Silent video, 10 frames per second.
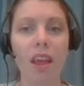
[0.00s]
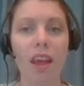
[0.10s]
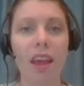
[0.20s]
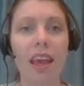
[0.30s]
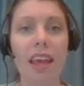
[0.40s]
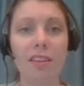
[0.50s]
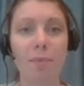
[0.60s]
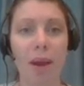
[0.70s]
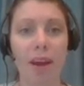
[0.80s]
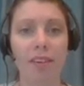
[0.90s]
In this
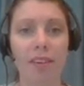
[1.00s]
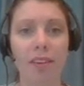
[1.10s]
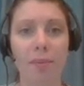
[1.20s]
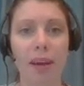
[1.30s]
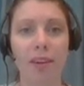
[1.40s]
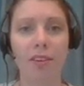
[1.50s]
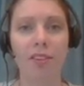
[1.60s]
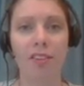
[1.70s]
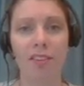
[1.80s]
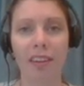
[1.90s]
pattern, the bad news
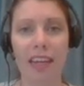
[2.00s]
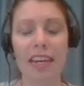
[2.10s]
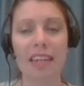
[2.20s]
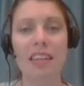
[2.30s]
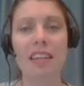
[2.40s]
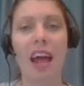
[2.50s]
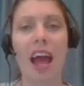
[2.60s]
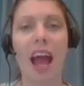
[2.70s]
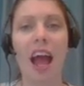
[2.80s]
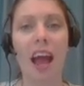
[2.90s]
is delayed until
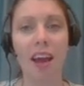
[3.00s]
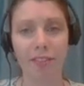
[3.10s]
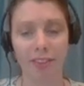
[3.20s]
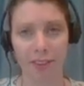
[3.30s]
after